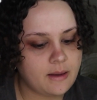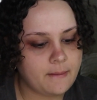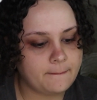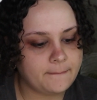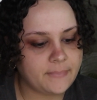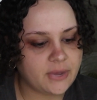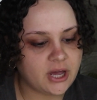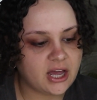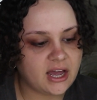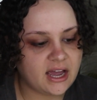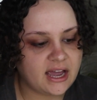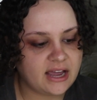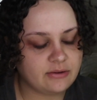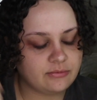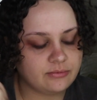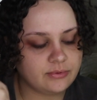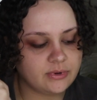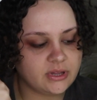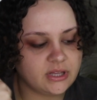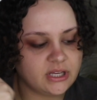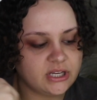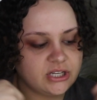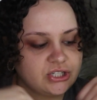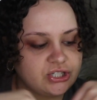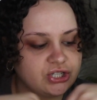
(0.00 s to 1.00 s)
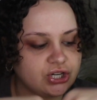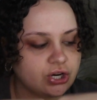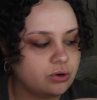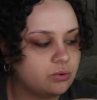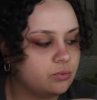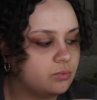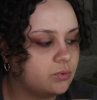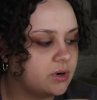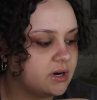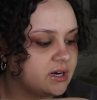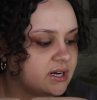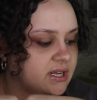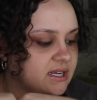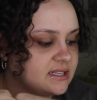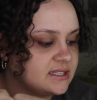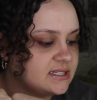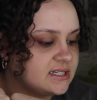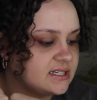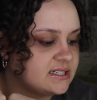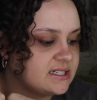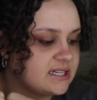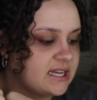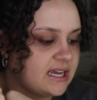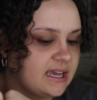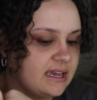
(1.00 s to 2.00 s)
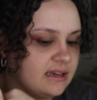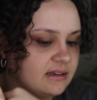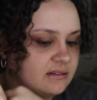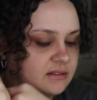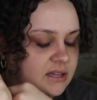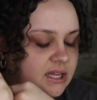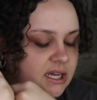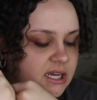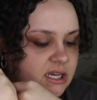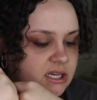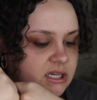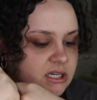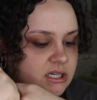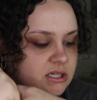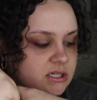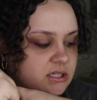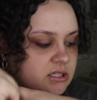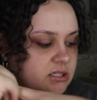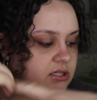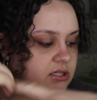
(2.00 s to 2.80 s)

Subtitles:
but I really don't want it to take like